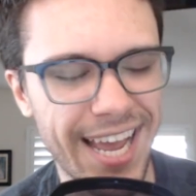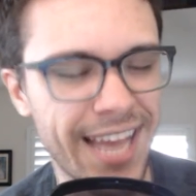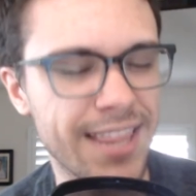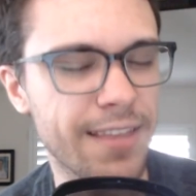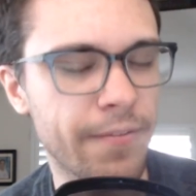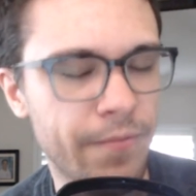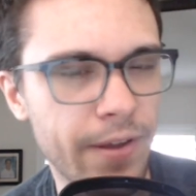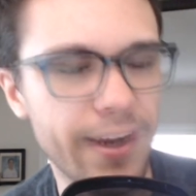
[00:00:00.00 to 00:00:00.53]

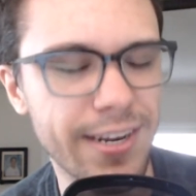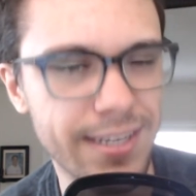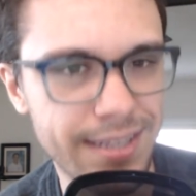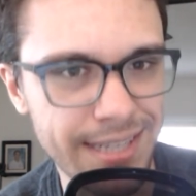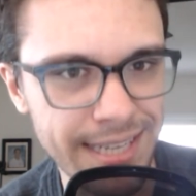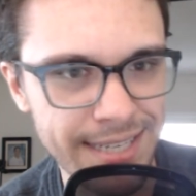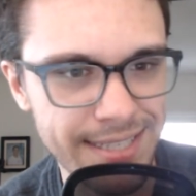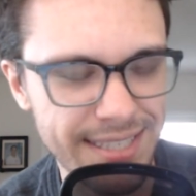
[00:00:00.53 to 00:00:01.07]
at the very
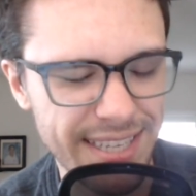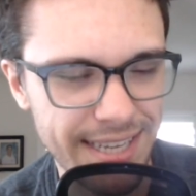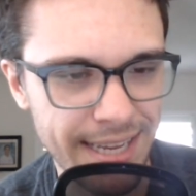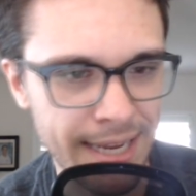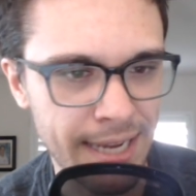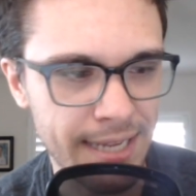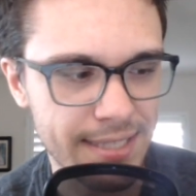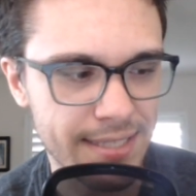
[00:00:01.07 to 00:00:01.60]
least,
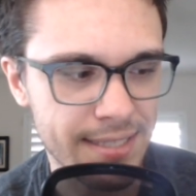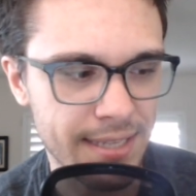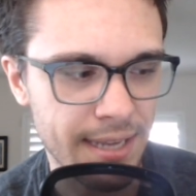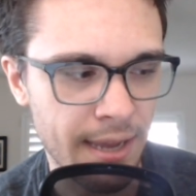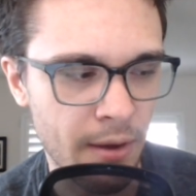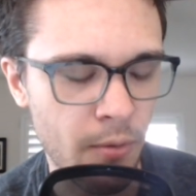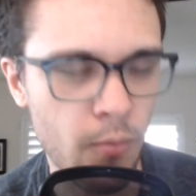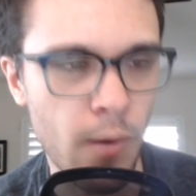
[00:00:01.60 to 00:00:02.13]
it's
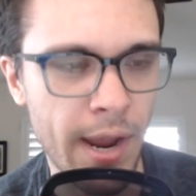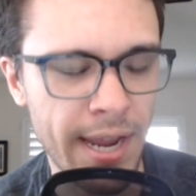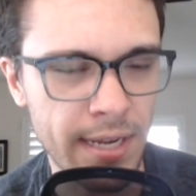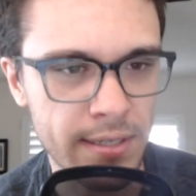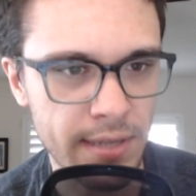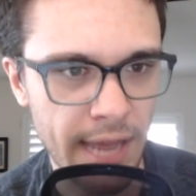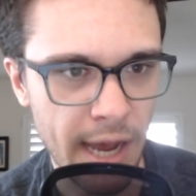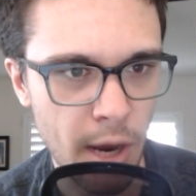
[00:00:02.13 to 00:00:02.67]
a
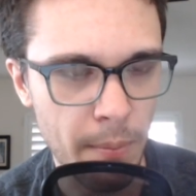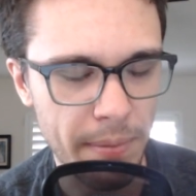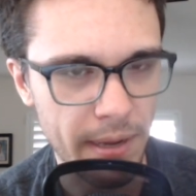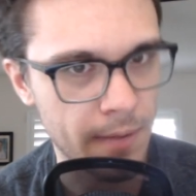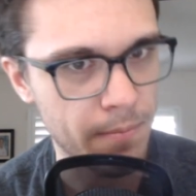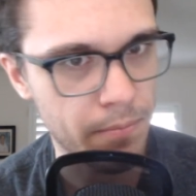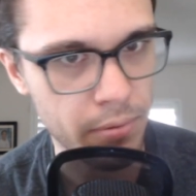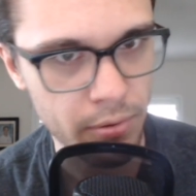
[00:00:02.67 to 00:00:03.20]
way to help
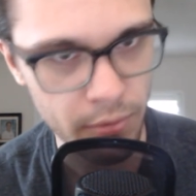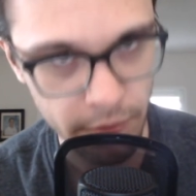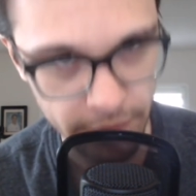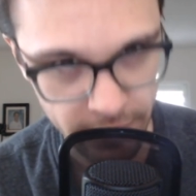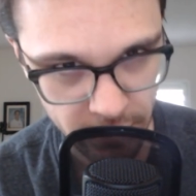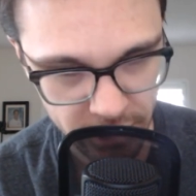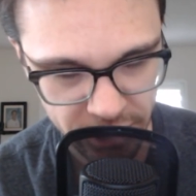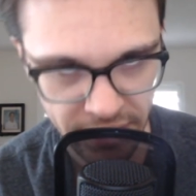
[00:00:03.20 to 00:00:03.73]

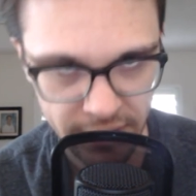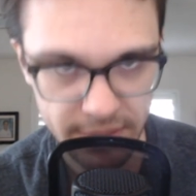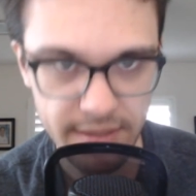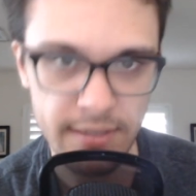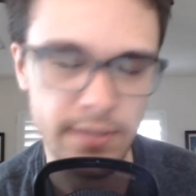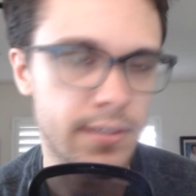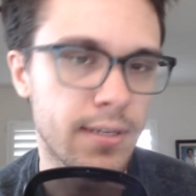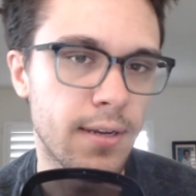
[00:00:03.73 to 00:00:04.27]
improve your
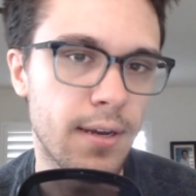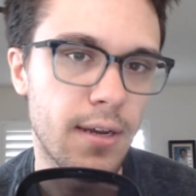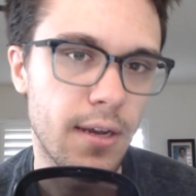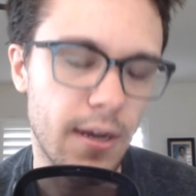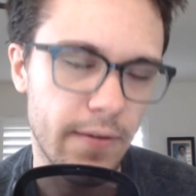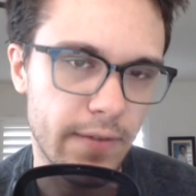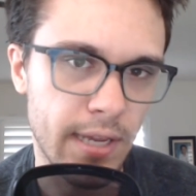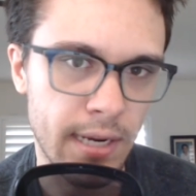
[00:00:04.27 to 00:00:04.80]
chances
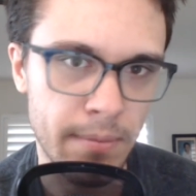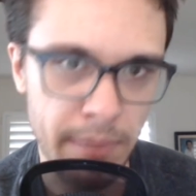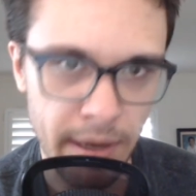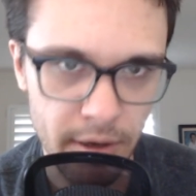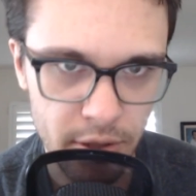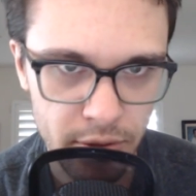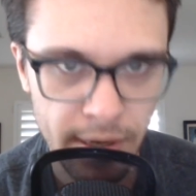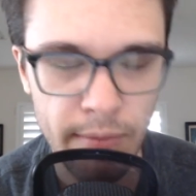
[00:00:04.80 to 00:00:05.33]
of getting
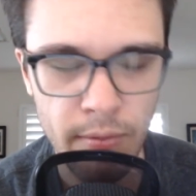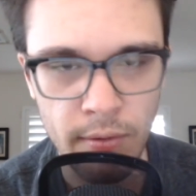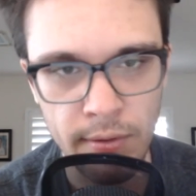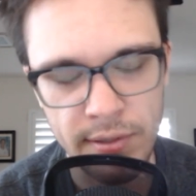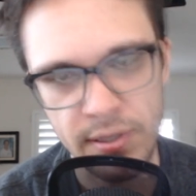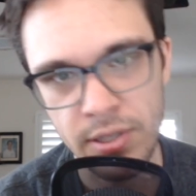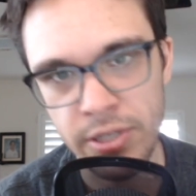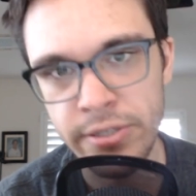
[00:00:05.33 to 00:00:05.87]
better trait
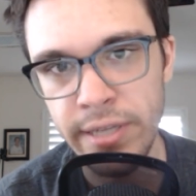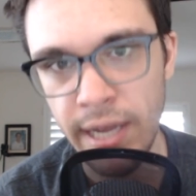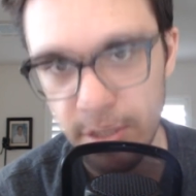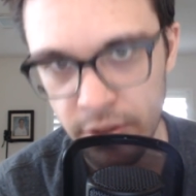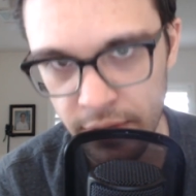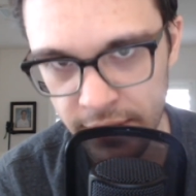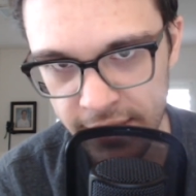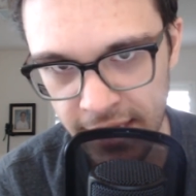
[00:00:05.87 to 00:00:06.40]
rolls, such as
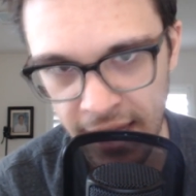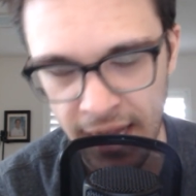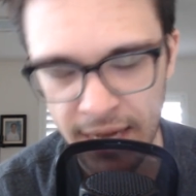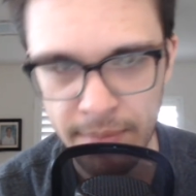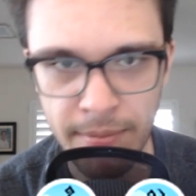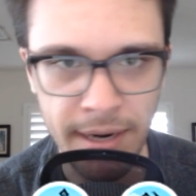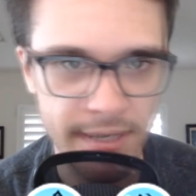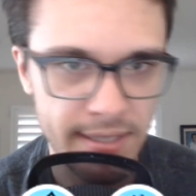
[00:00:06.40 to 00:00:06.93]
extra
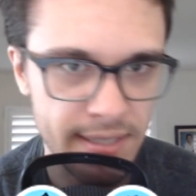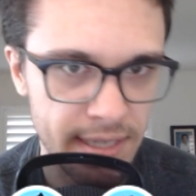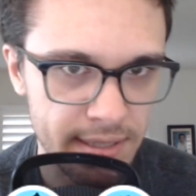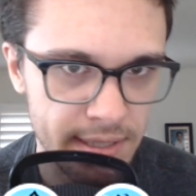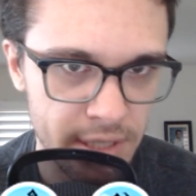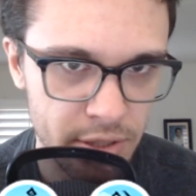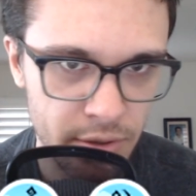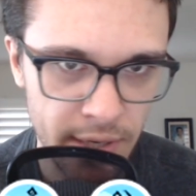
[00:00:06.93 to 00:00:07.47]
attack, minus
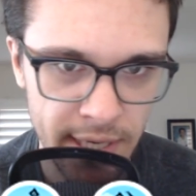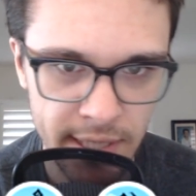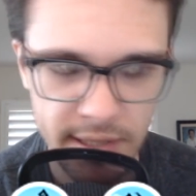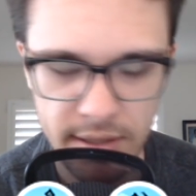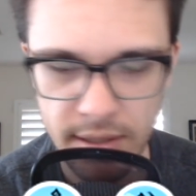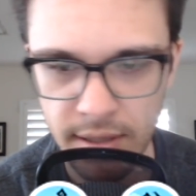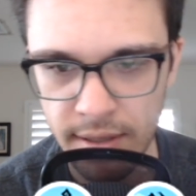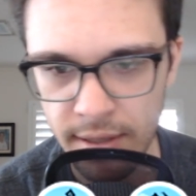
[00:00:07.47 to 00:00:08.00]
60
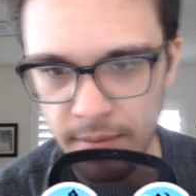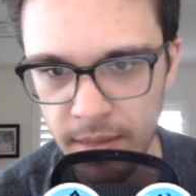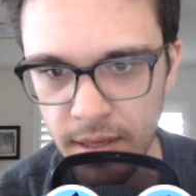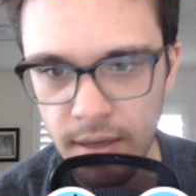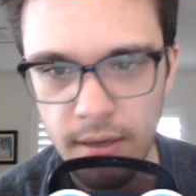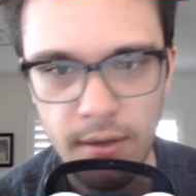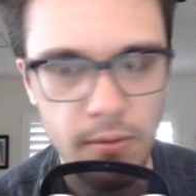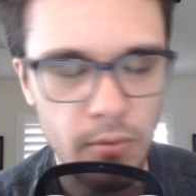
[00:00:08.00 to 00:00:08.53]
traits, uh,
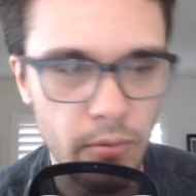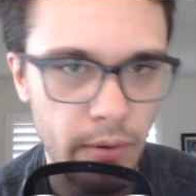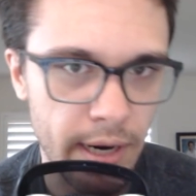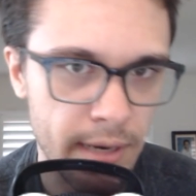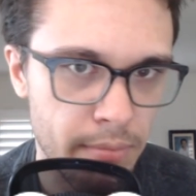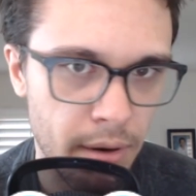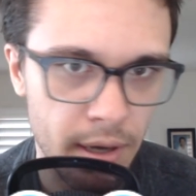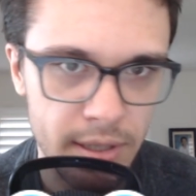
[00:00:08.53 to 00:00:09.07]

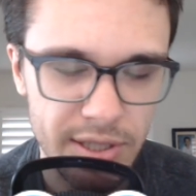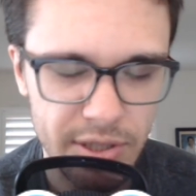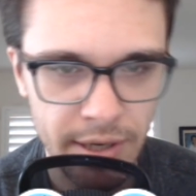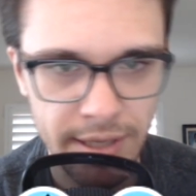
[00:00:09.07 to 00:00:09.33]
raid boss